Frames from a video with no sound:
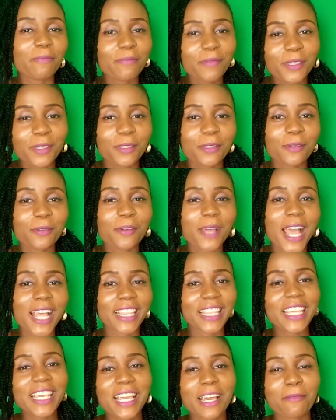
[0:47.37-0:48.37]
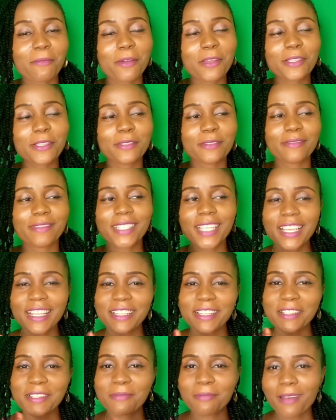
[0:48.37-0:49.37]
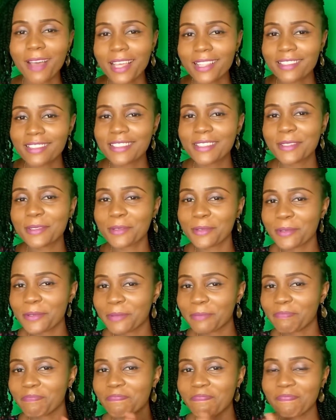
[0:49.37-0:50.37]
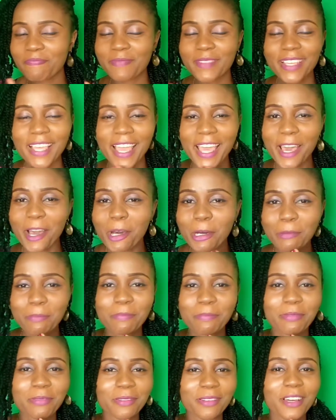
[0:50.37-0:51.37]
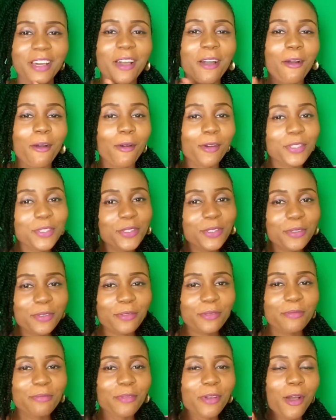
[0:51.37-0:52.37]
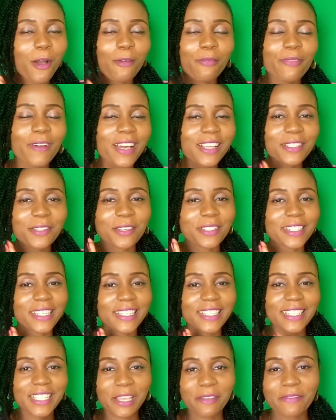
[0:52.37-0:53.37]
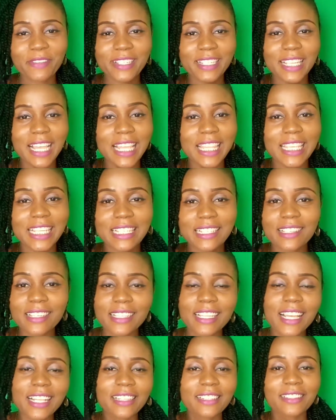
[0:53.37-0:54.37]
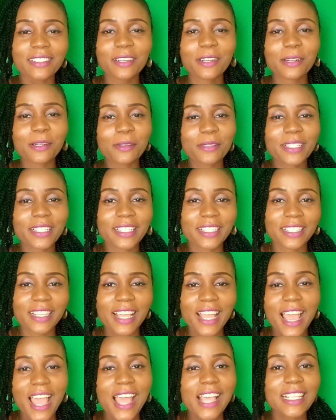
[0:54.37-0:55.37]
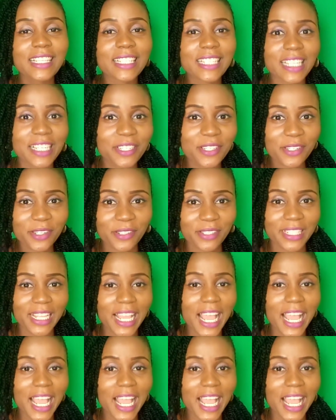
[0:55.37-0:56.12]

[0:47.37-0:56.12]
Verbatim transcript: you know i think i'm going to take this part to help or to offer such a service that is needed in the clothing session